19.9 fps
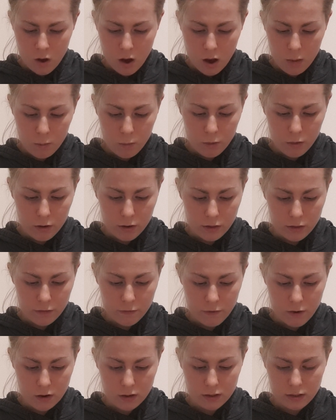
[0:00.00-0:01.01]
I warrant the
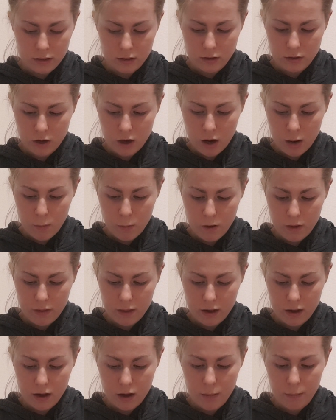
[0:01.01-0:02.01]
foxes show him where
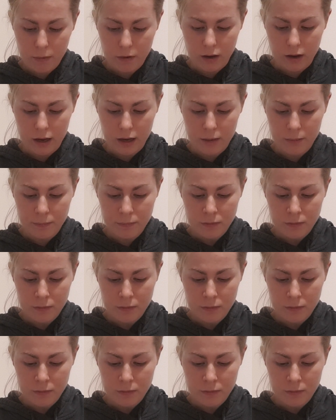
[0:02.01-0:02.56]
their cub lie,